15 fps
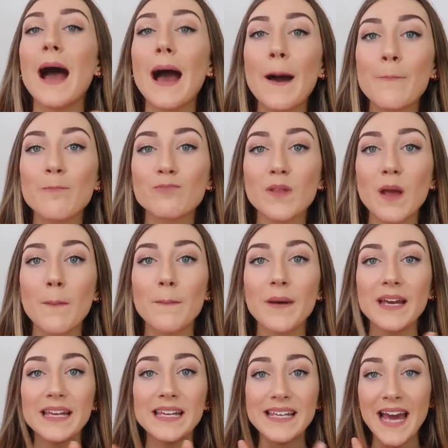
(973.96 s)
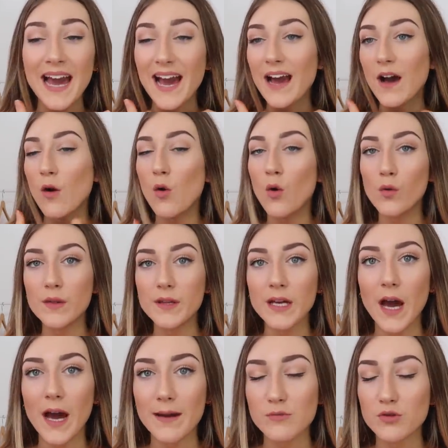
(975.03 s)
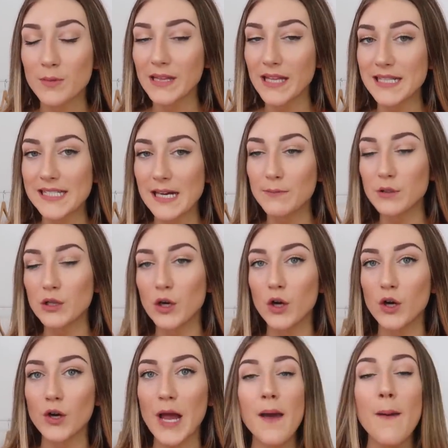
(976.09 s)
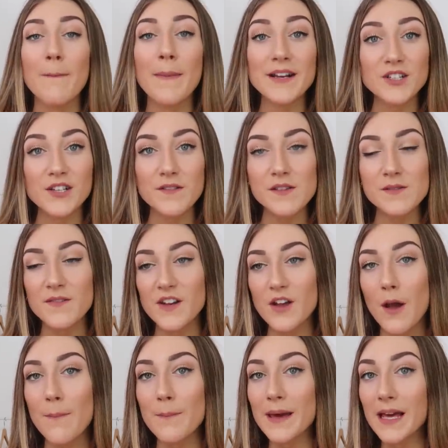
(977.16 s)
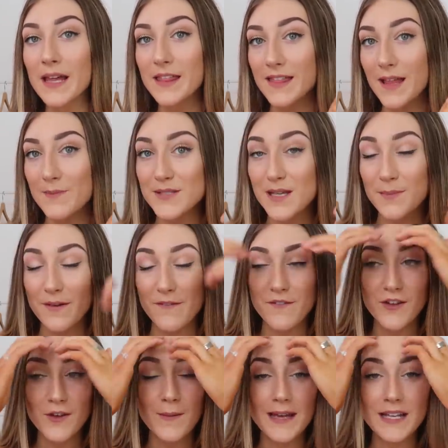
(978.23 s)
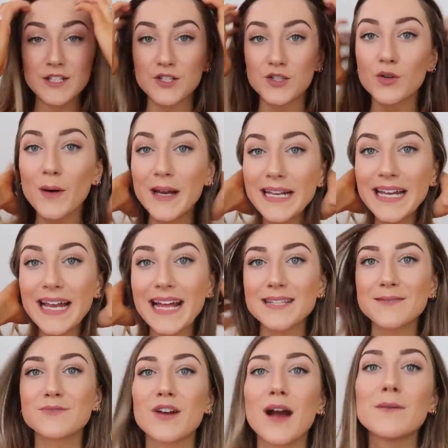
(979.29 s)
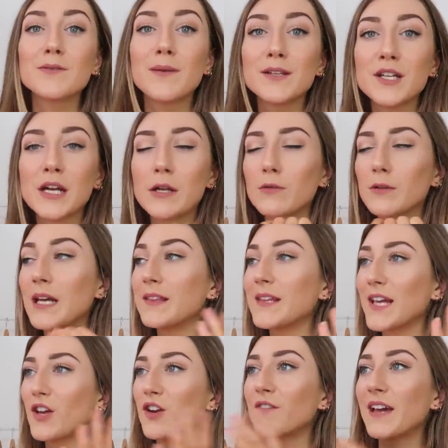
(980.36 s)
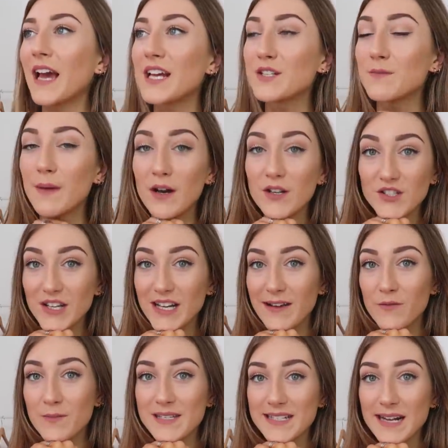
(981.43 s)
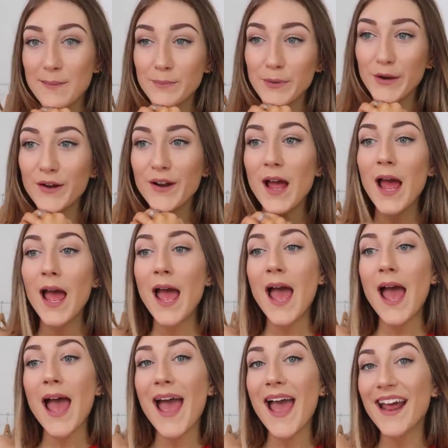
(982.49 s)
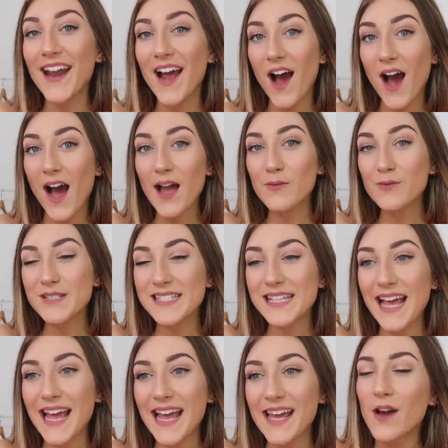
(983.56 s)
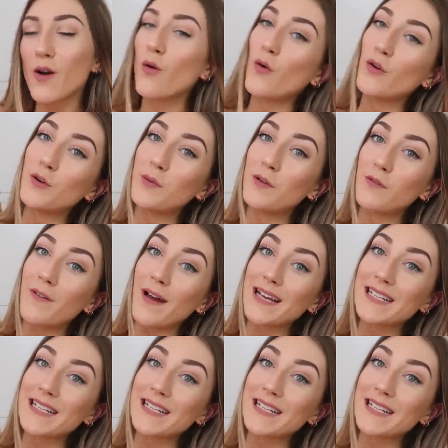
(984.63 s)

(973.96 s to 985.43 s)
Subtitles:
But yeah, all the items will be linked down below. Make sure you give this video a big thumbs up if you enjoyed it, and subscribe to my channel and hit that notification bell so you never miss an upload. And I will see all your beautiful